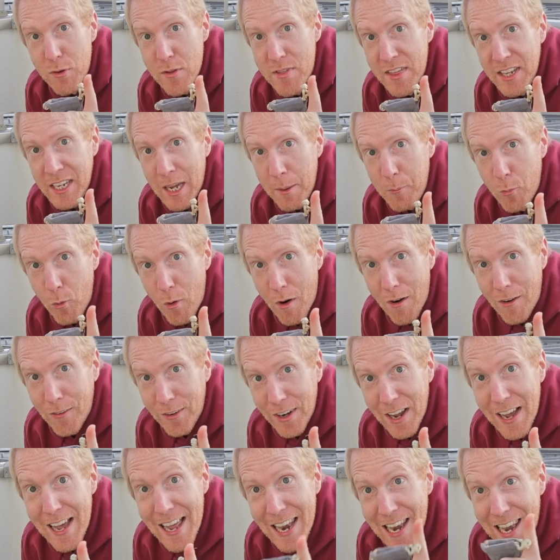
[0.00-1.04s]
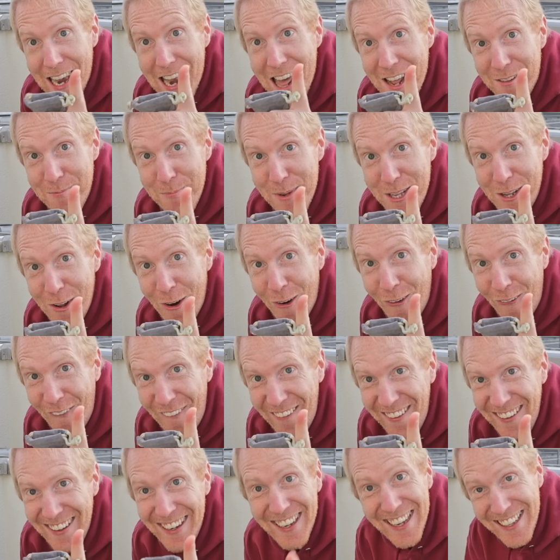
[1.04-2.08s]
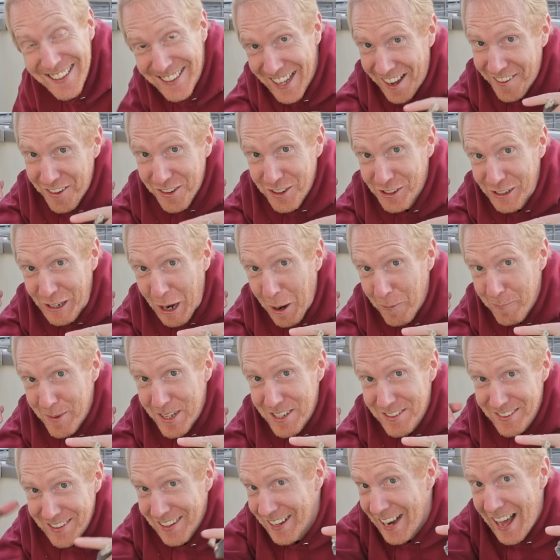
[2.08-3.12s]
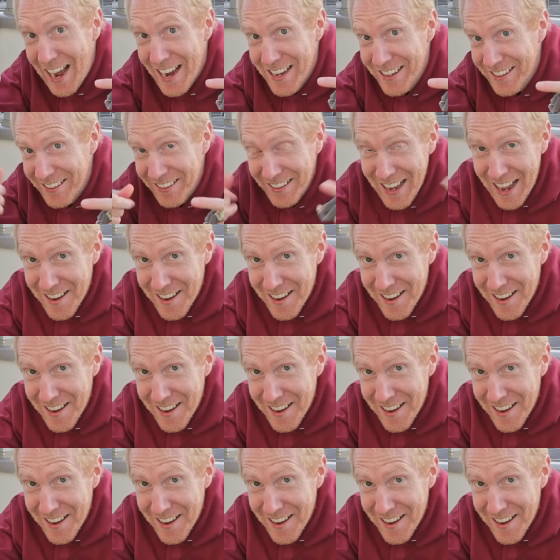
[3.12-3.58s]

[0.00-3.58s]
if you think I'm wrong, let me know down in the comments, like,